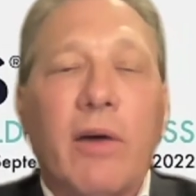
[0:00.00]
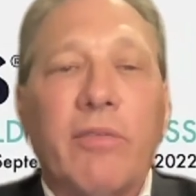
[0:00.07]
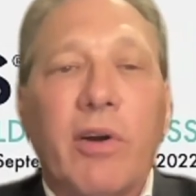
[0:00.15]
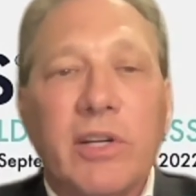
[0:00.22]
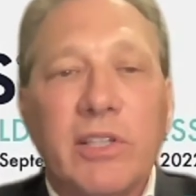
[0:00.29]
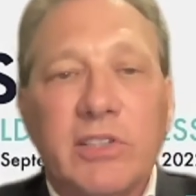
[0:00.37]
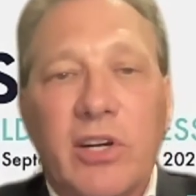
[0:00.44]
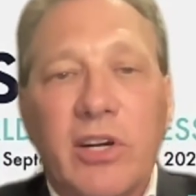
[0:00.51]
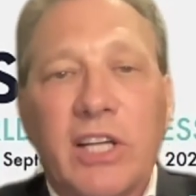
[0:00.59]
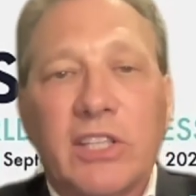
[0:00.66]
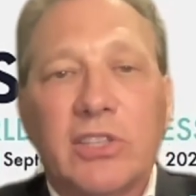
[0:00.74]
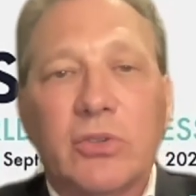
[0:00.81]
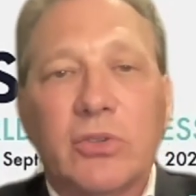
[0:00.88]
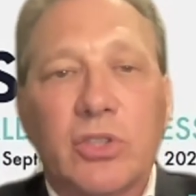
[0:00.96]
of our
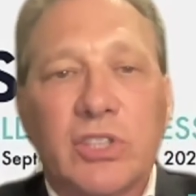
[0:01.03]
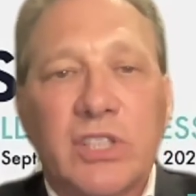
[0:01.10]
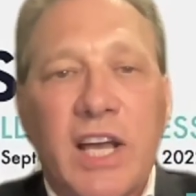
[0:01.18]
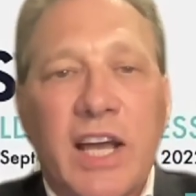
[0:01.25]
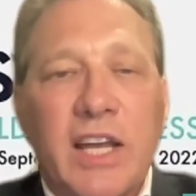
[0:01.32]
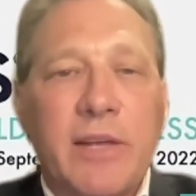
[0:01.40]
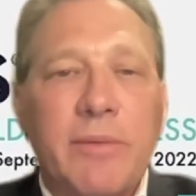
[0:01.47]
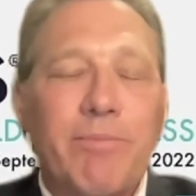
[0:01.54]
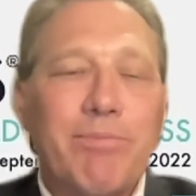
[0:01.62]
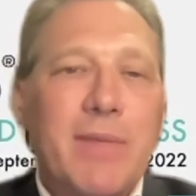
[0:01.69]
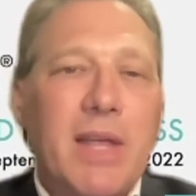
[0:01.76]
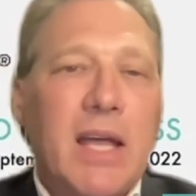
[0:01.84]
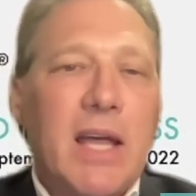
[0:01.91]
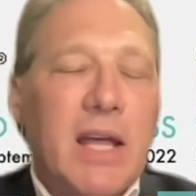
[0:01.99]
international society.
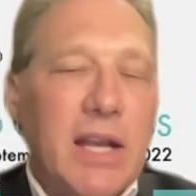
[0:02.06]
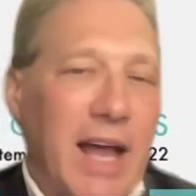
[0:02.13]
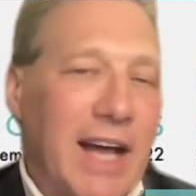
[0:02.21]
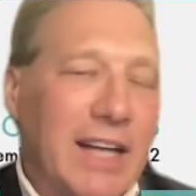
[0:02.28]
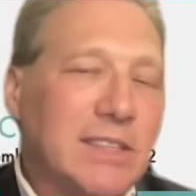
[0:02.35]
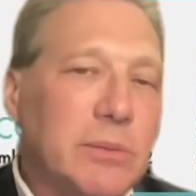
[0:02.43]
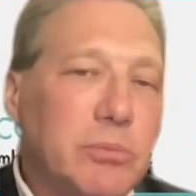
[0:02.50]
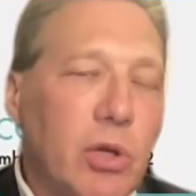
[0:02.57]
Nazim